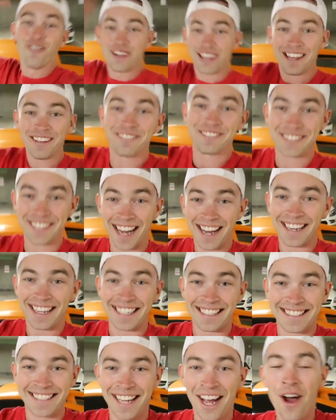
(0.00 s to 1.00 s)
We have done
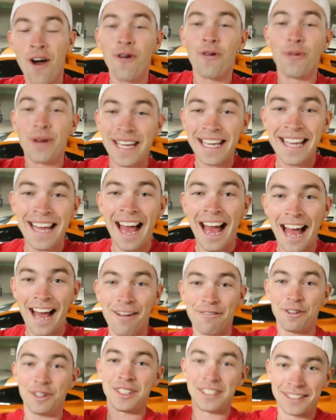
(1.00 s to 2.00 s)
it. We
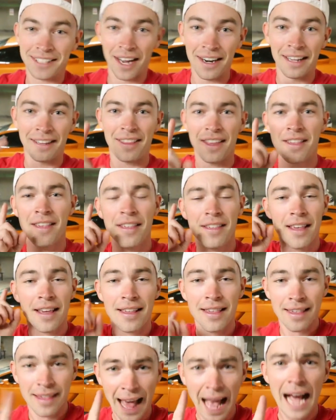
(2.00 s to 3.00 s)
have done it. This is
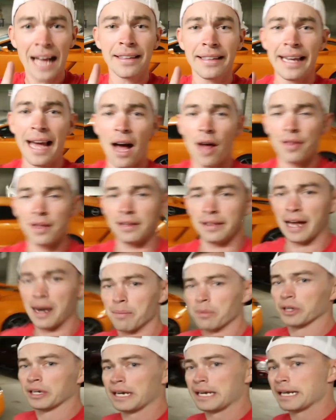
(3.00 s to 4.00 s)
exactly how the
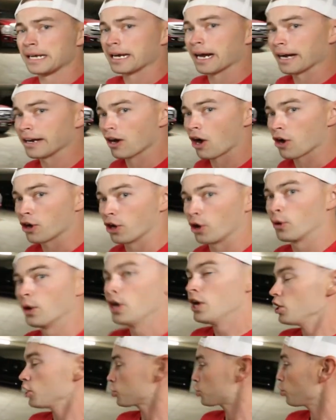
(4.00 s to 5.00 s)
Lamborghini Gallardo
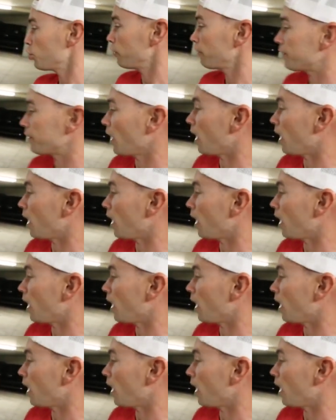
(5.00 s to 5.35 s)
should have